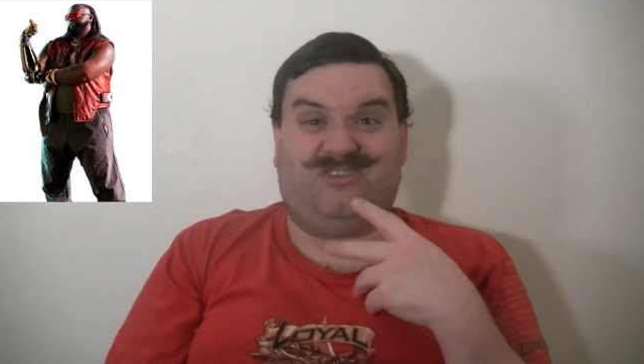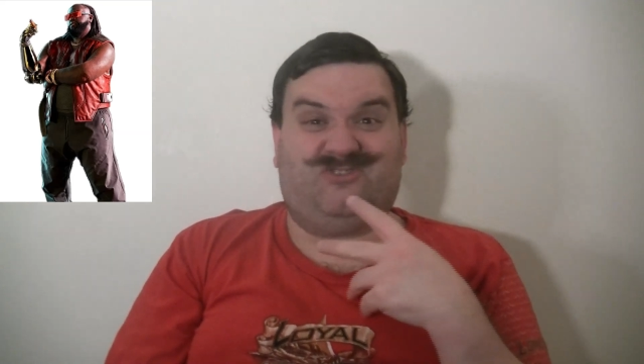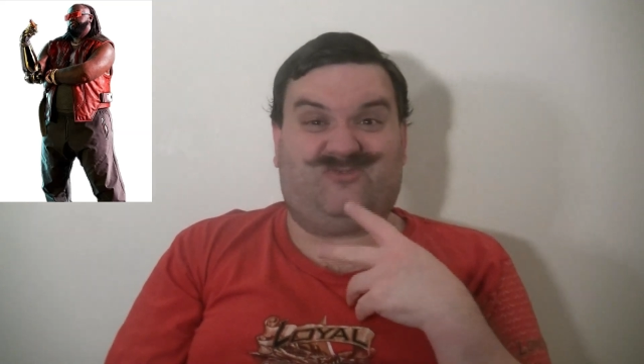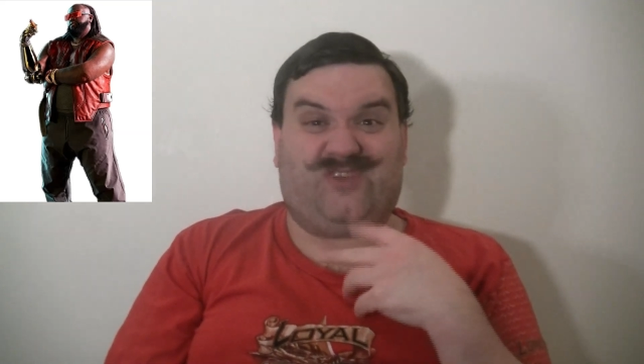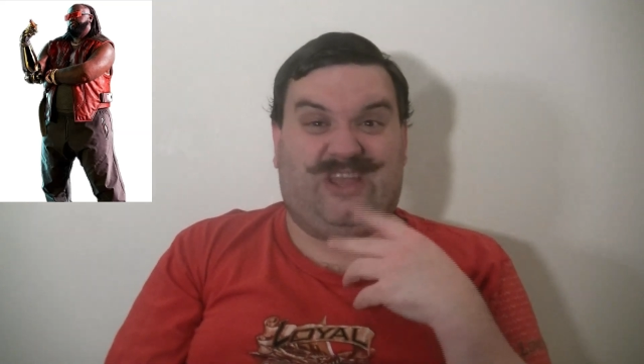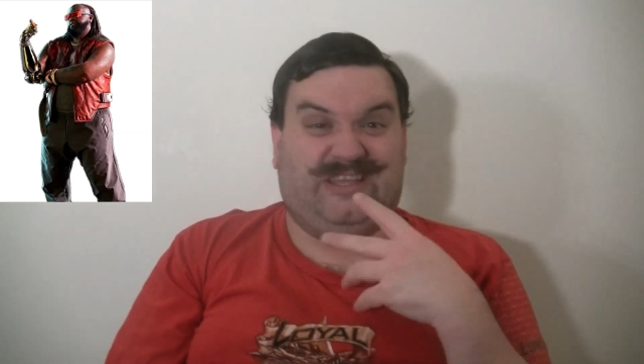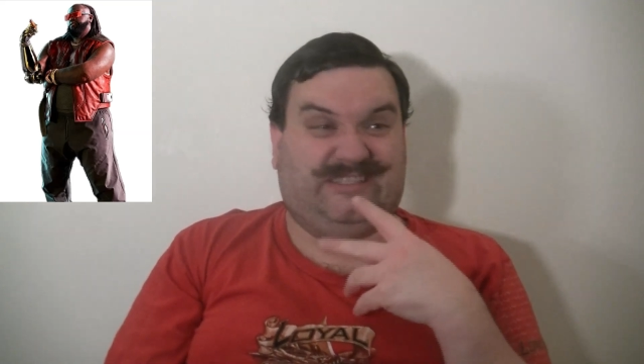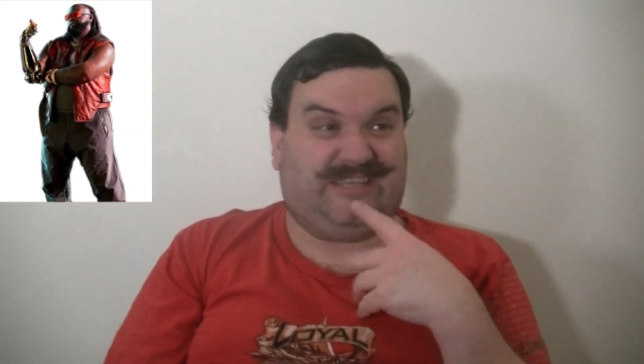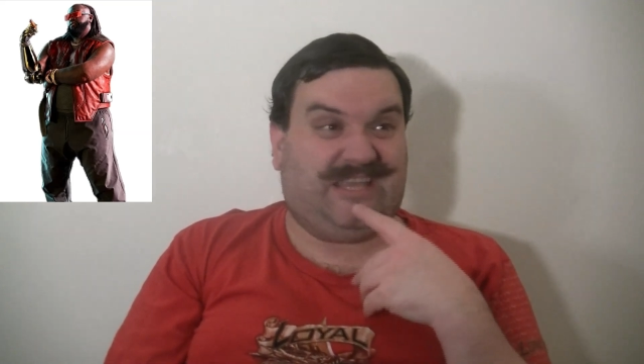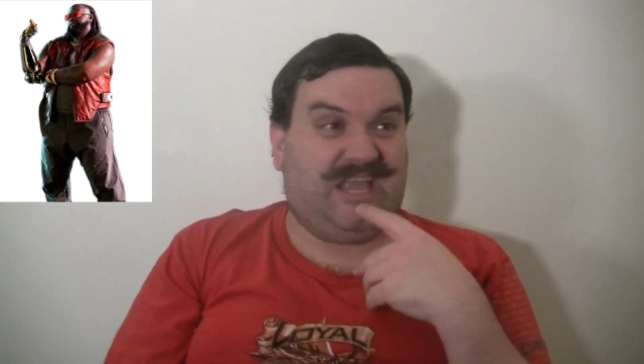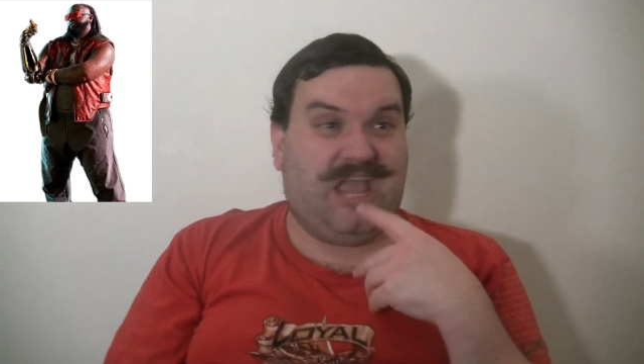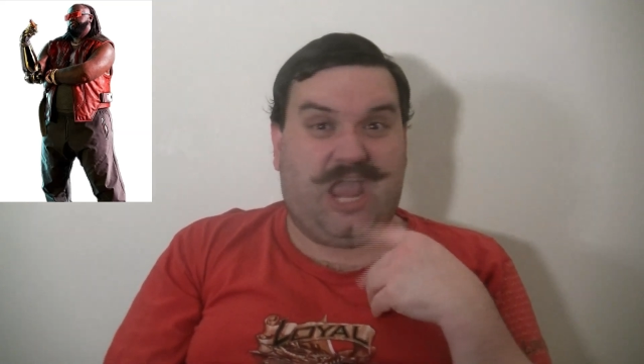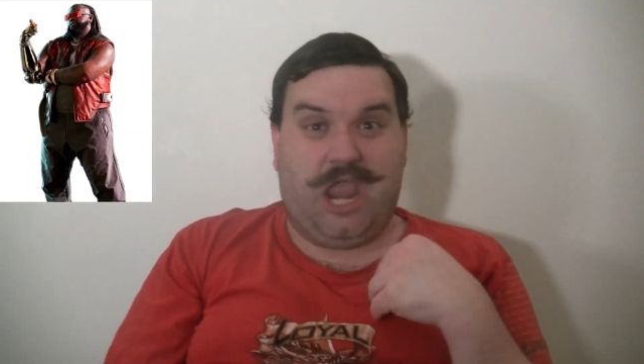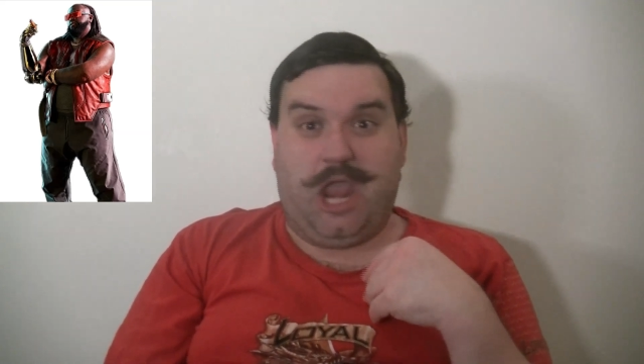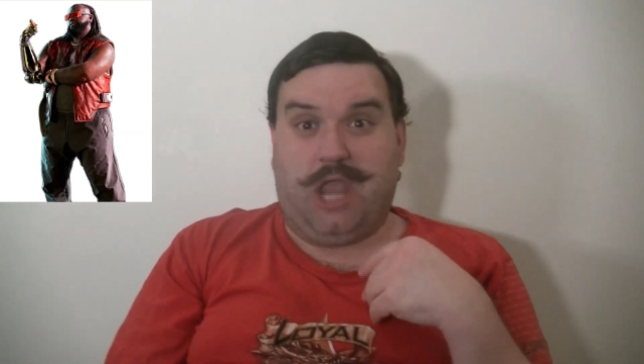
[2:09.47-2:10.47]
crazy.
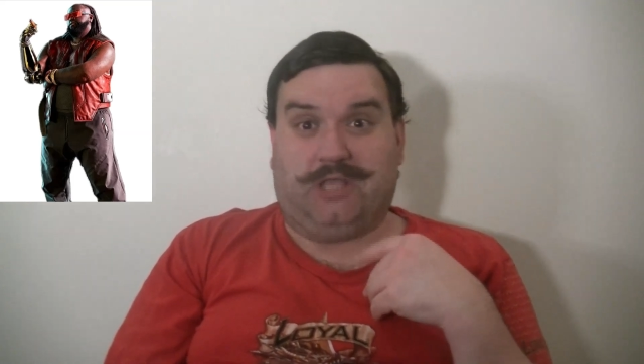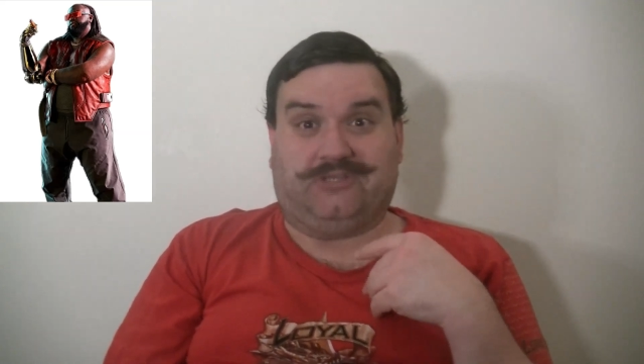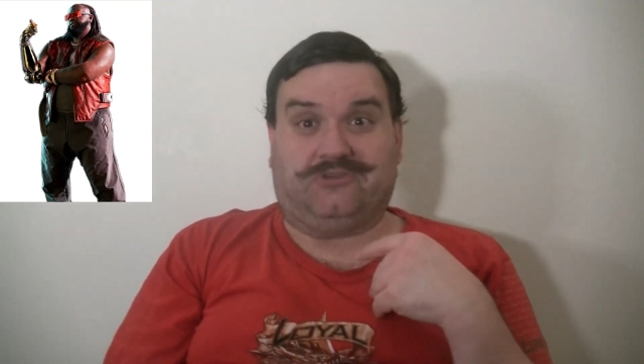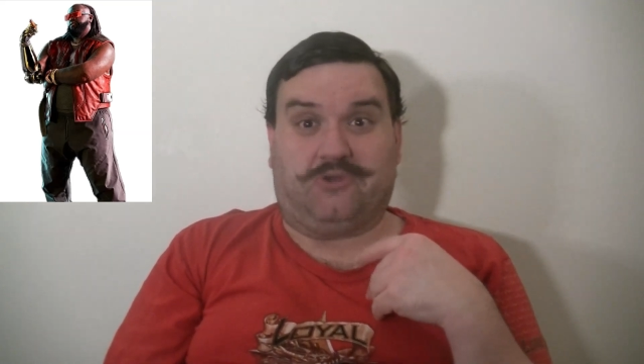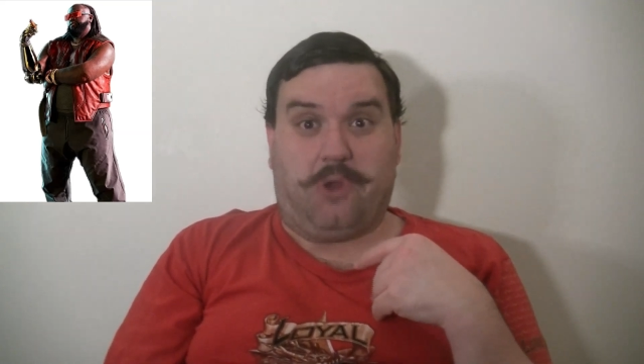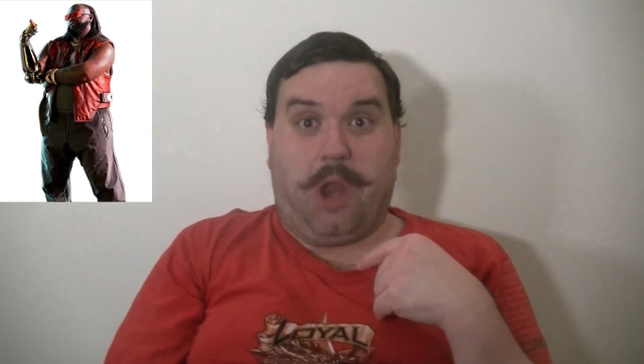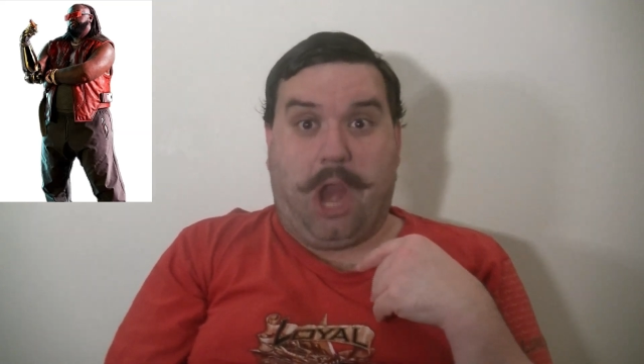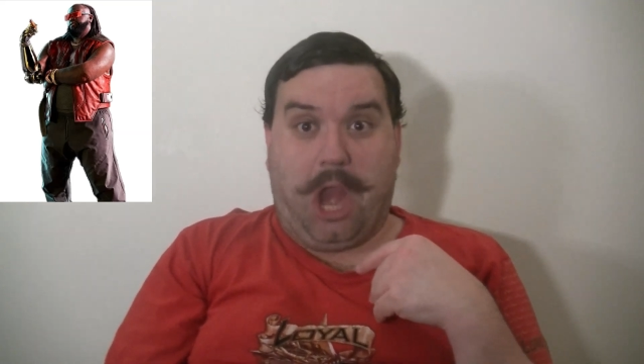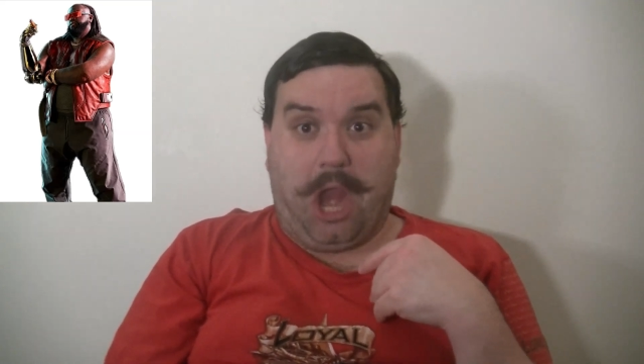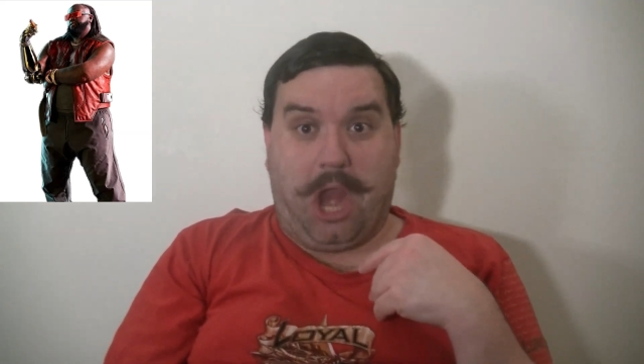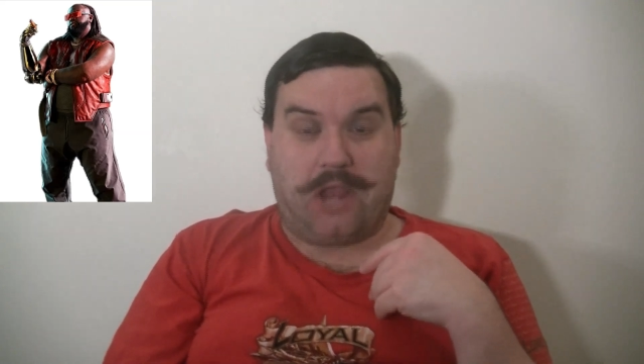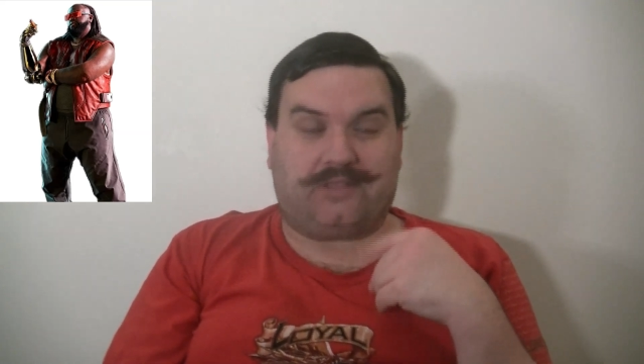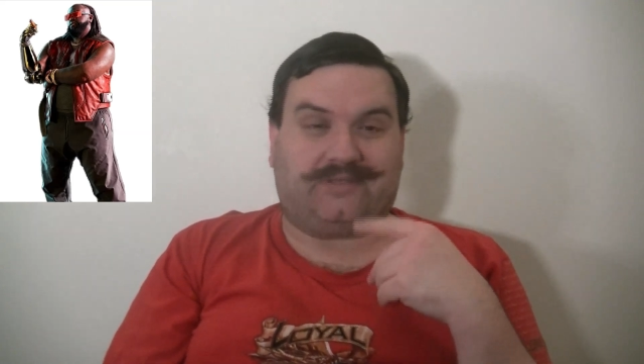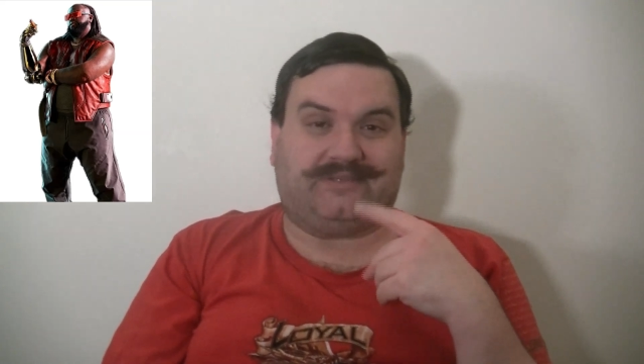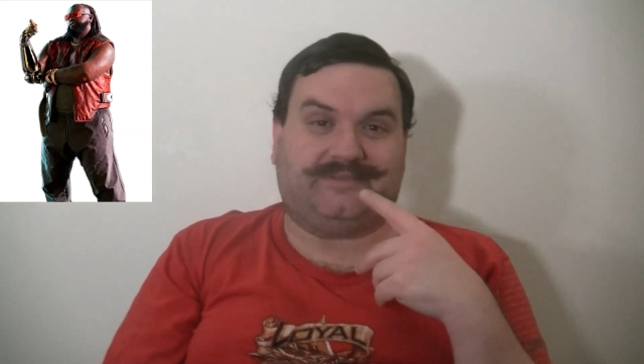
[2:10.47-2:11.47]
It's
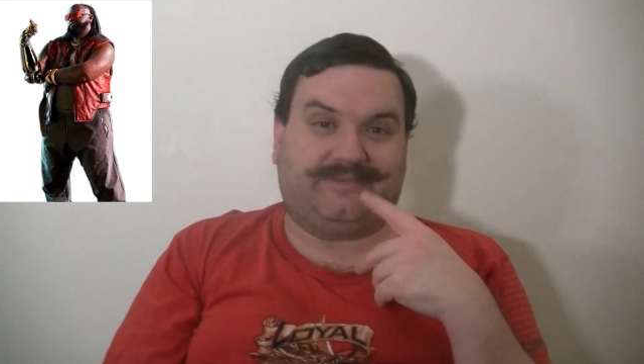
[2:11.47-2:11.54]
great.